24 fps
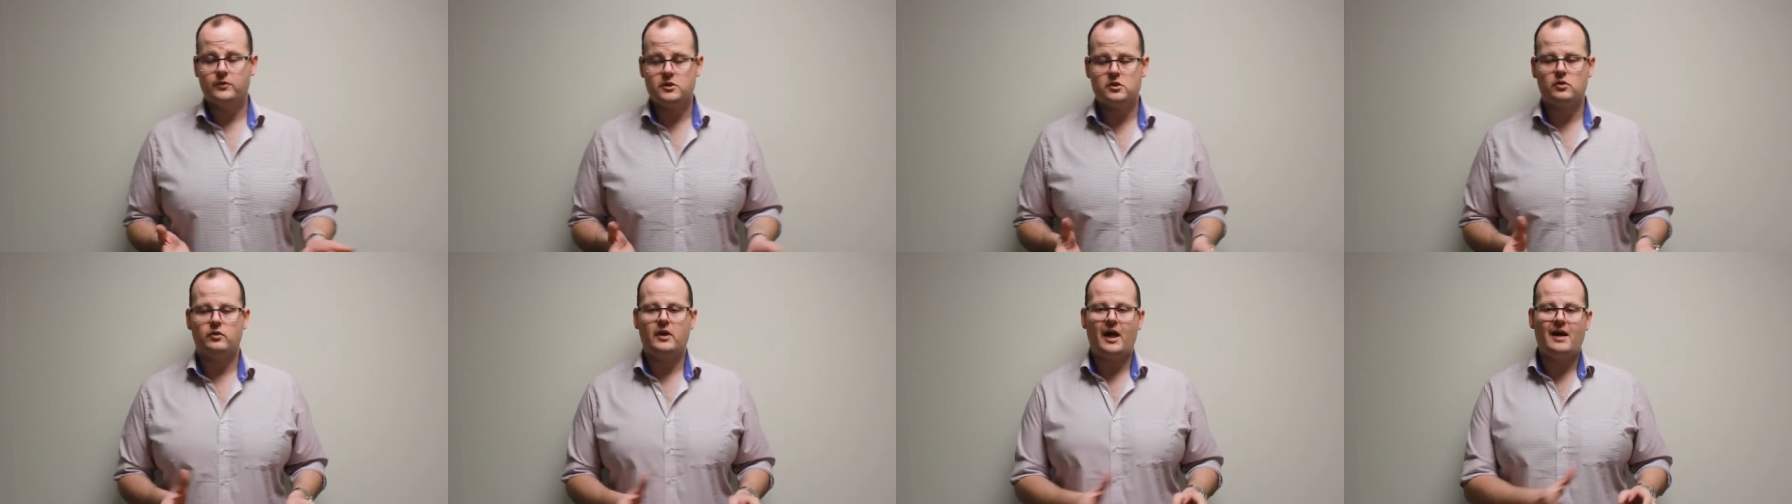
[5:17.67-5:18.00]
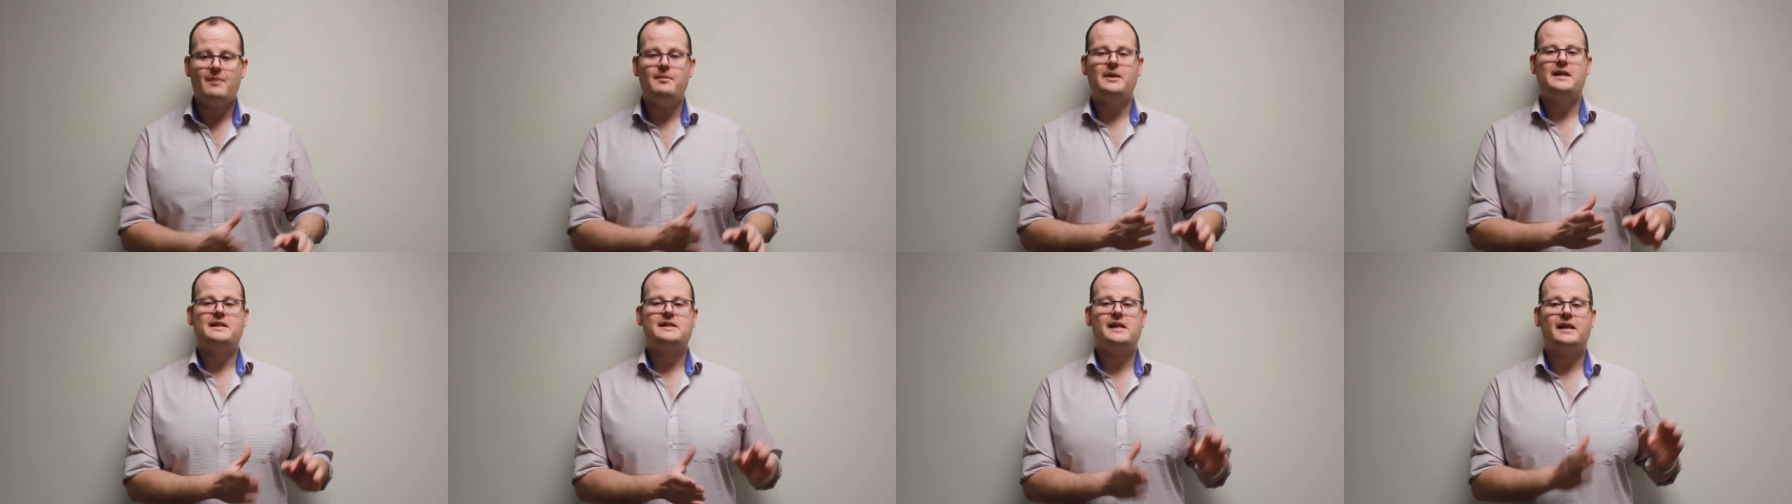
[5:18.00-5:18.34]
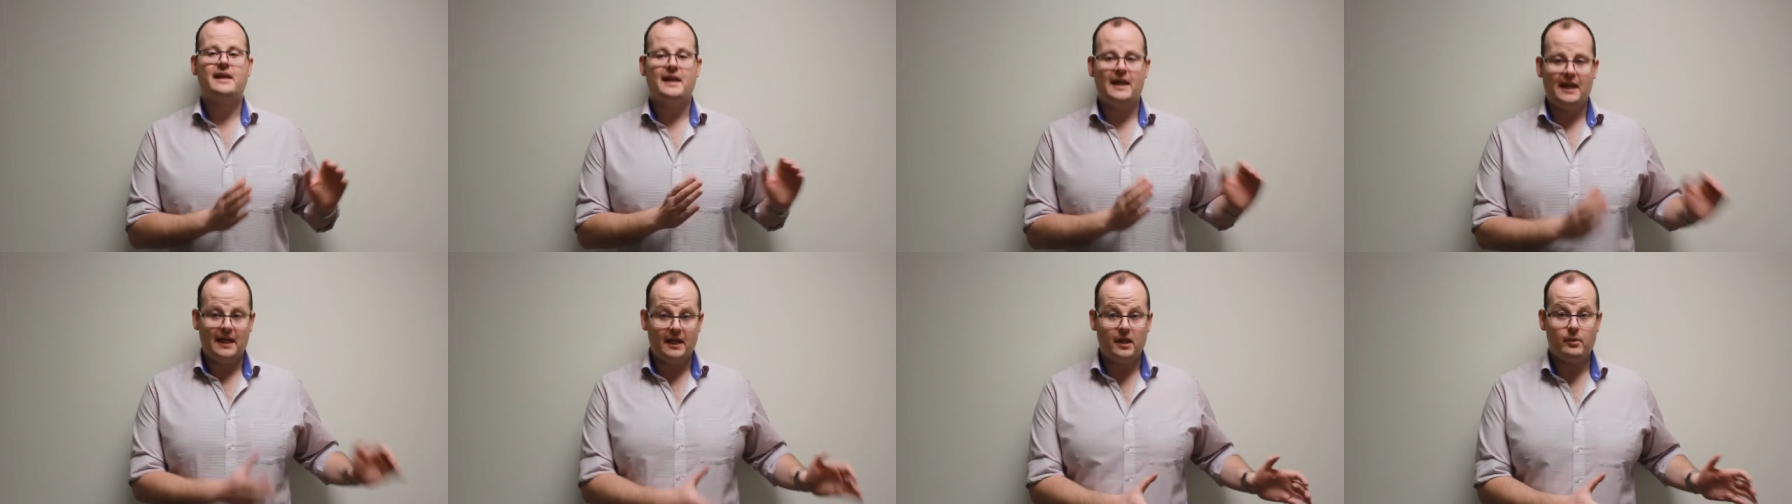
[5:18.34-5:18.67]
So that means
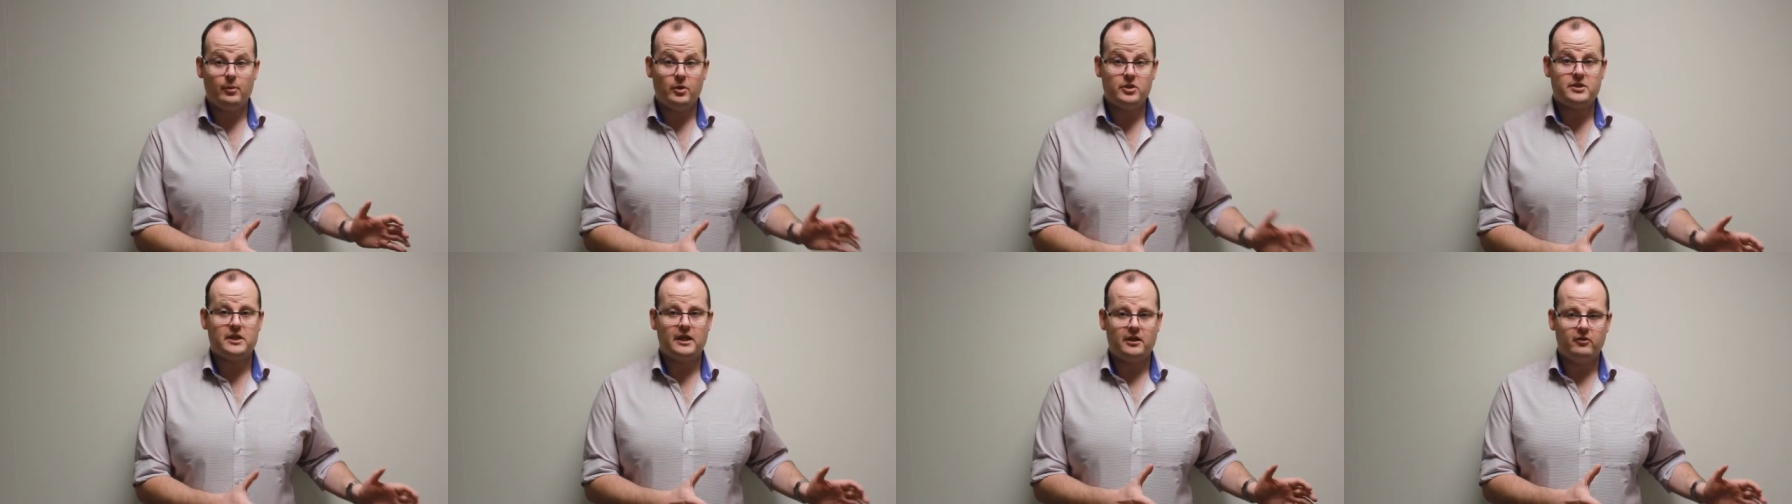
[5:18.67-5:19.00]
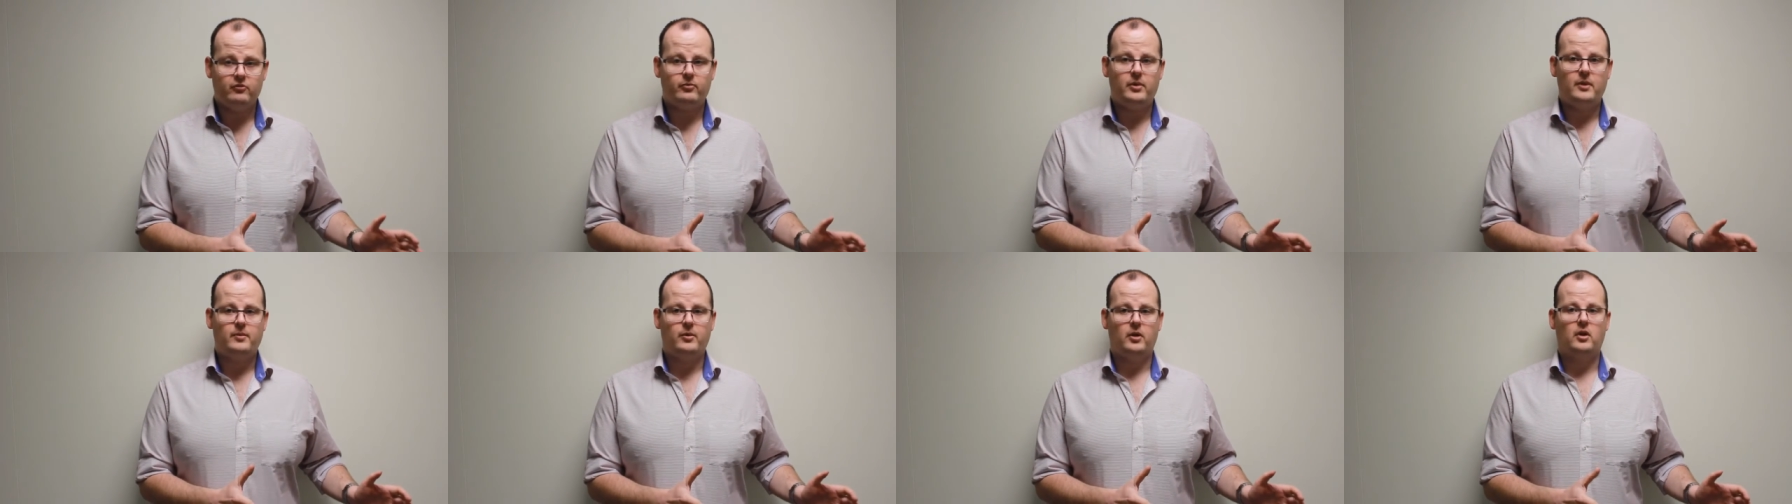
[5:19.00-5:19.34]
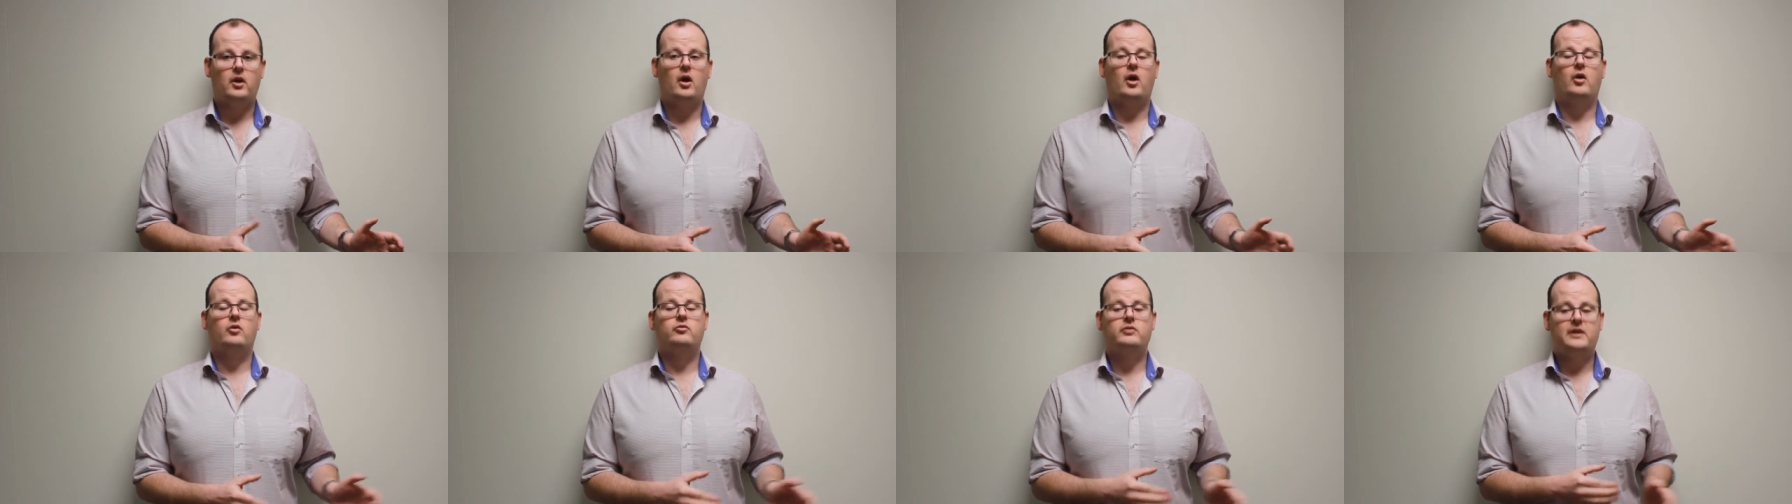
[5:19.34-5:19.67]
that 80% of people
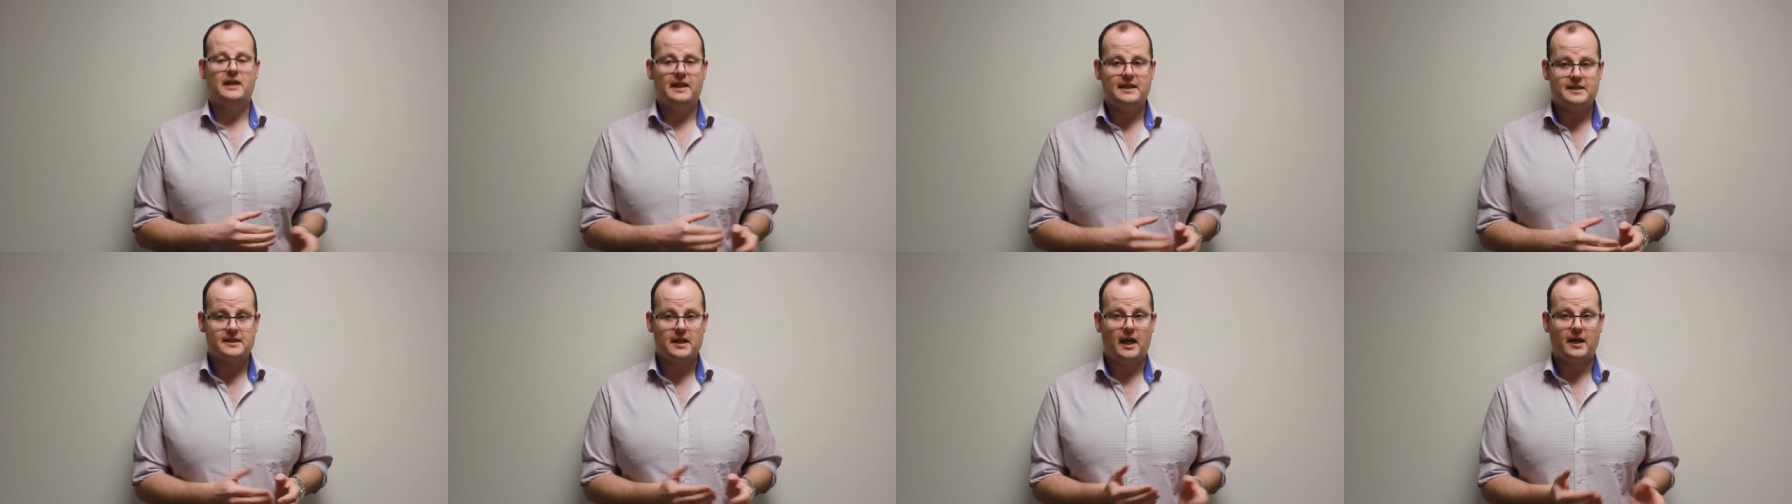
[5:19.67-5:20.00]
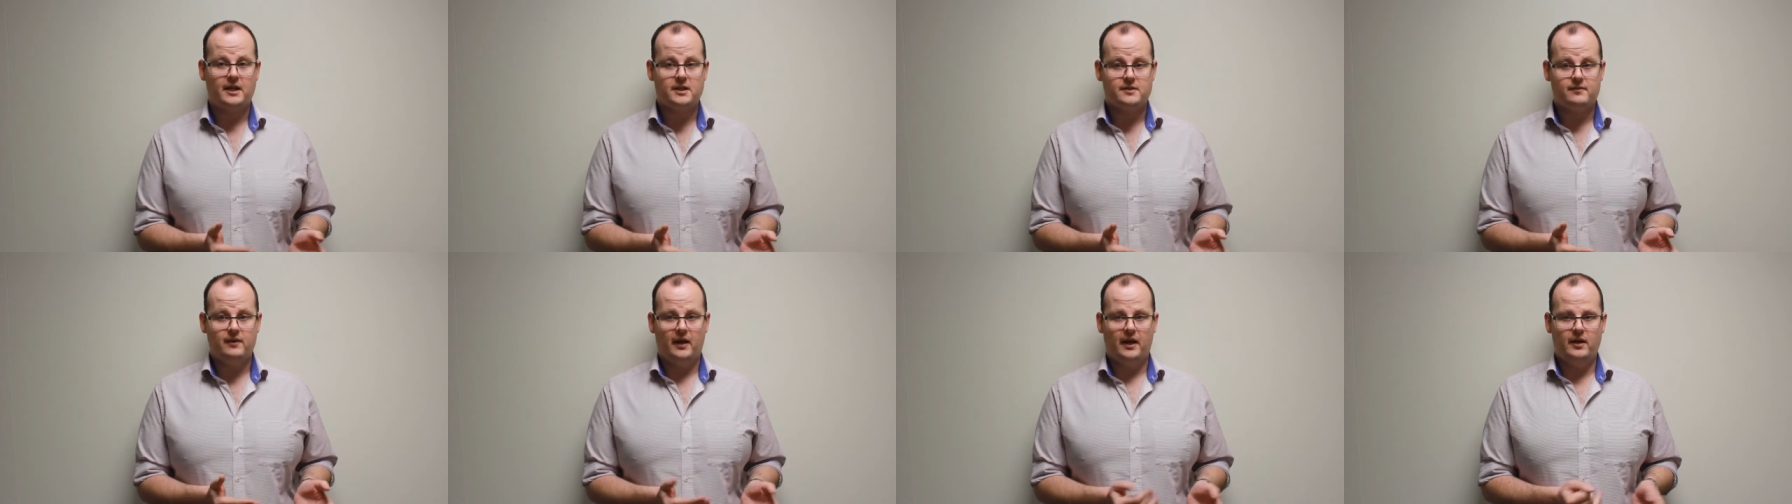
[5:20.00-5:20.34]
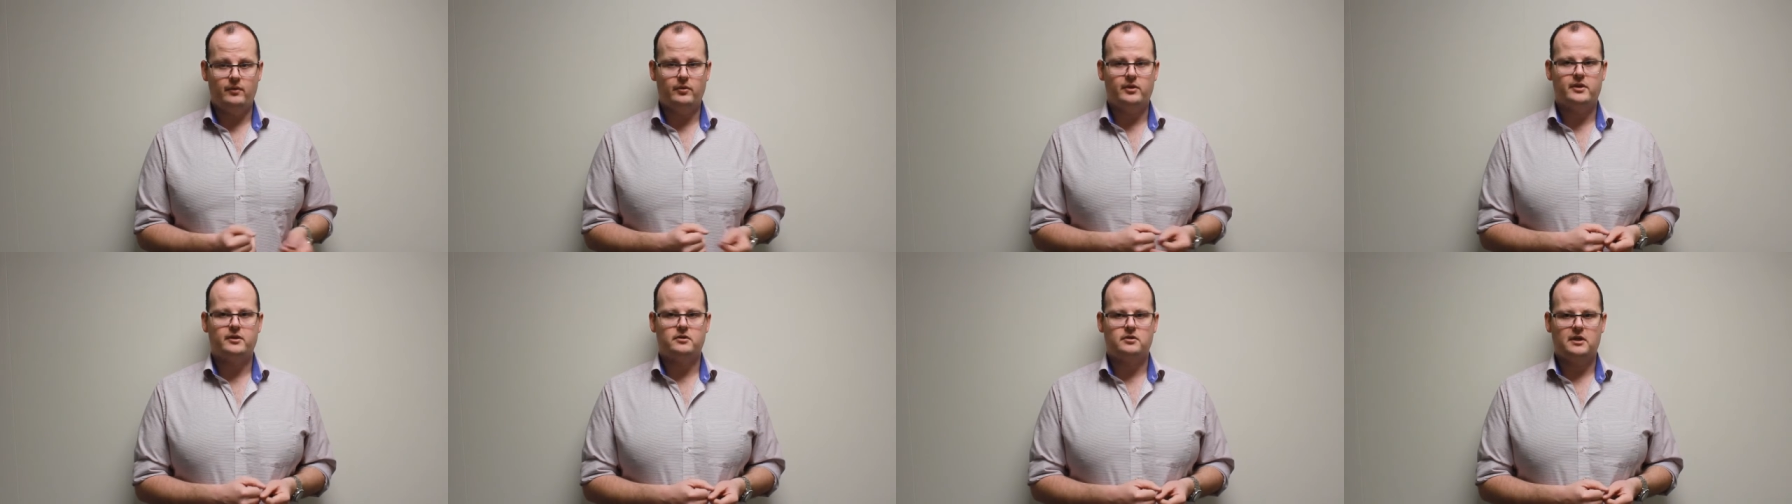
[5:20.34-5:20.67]
are really
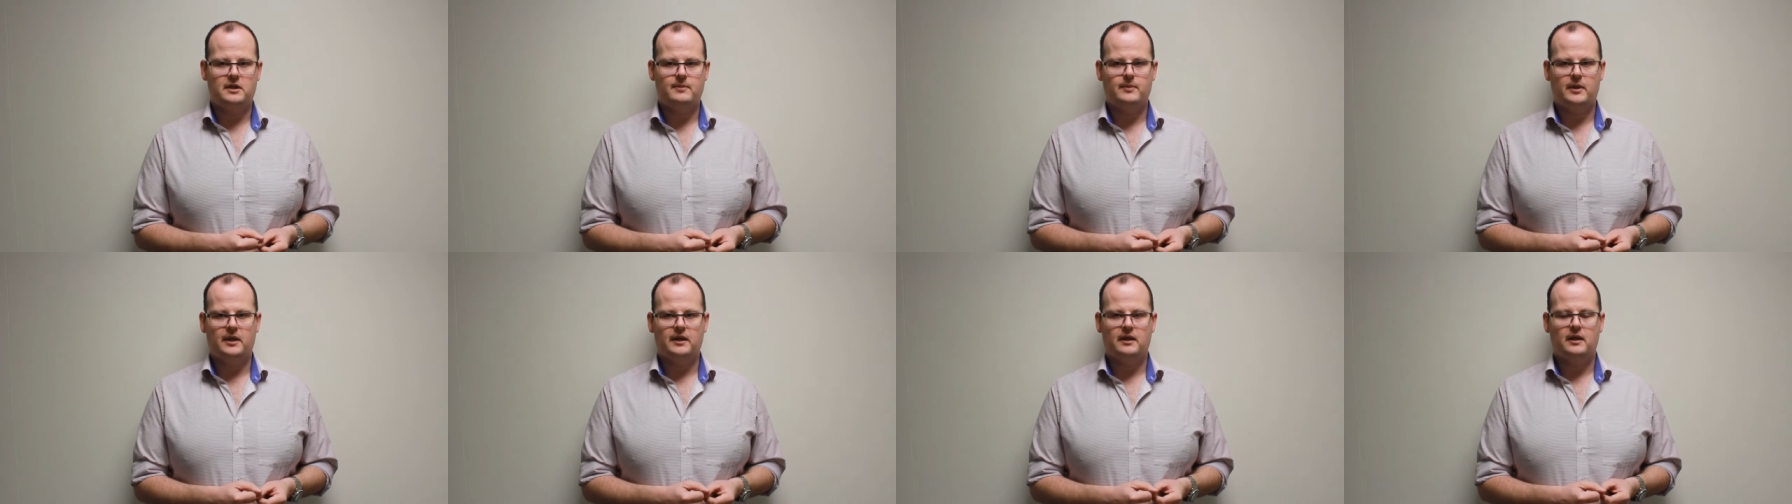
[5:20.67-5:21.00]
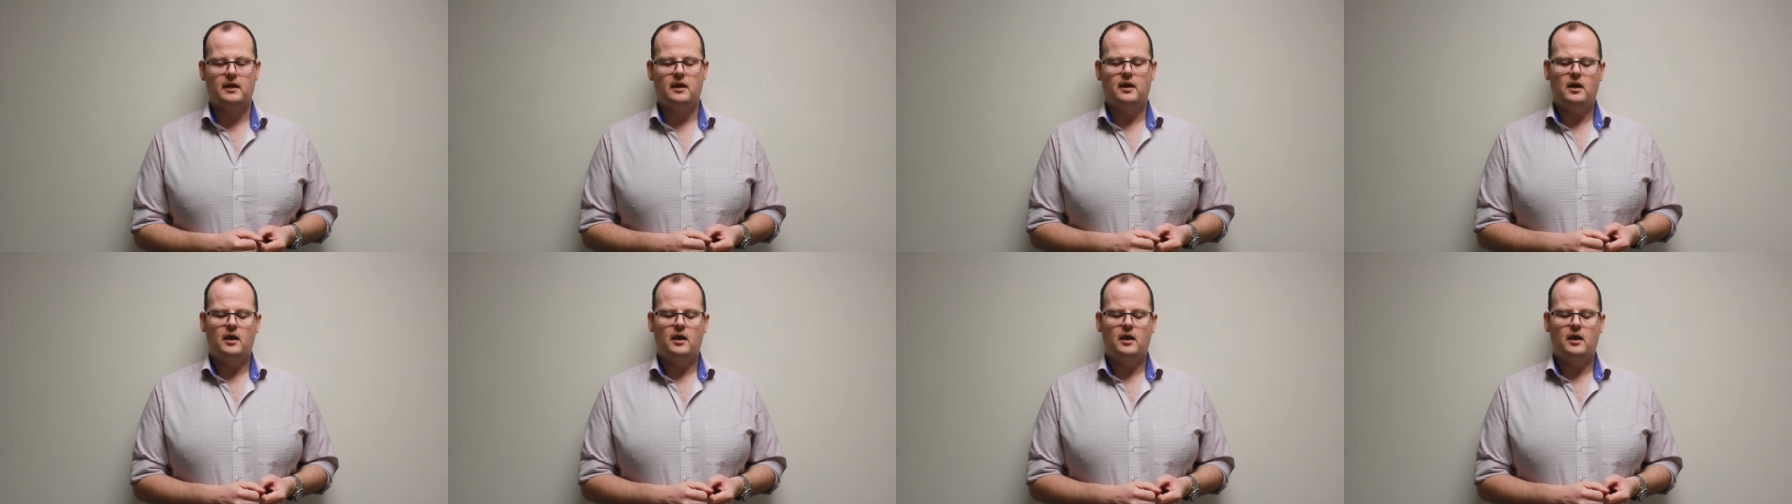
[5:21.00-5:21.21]
satisfied with the treatment,